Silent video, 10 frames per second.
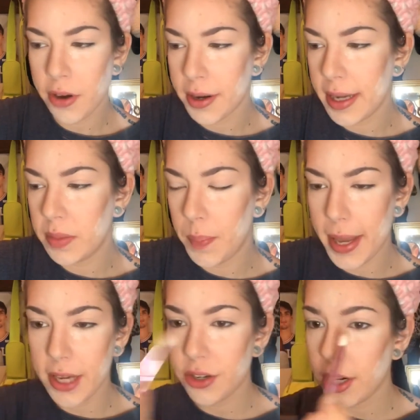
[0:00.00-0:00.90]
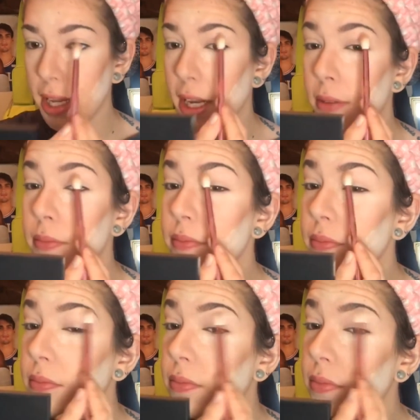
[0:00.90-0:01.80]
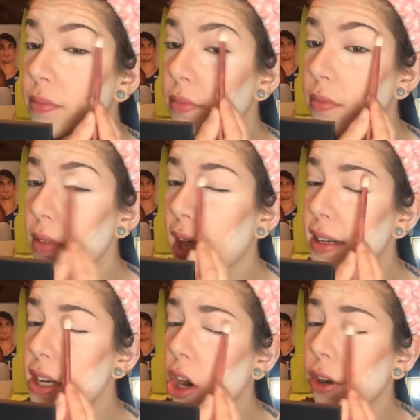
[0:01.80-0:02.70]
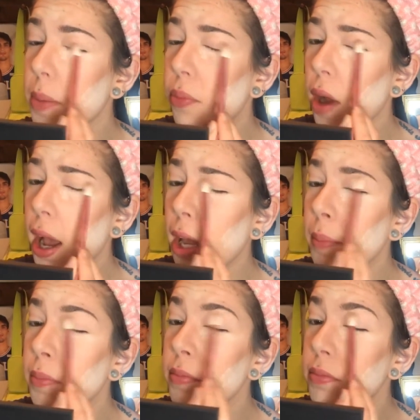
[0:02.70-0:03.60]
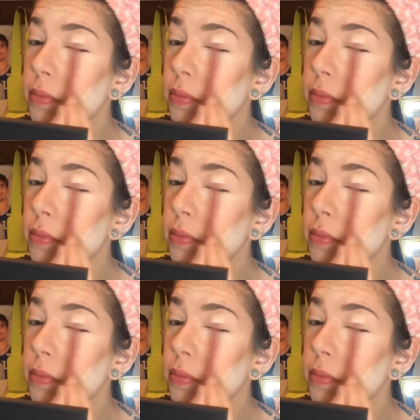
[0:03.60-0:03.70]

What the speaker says: for a nice base shade. I did already prime.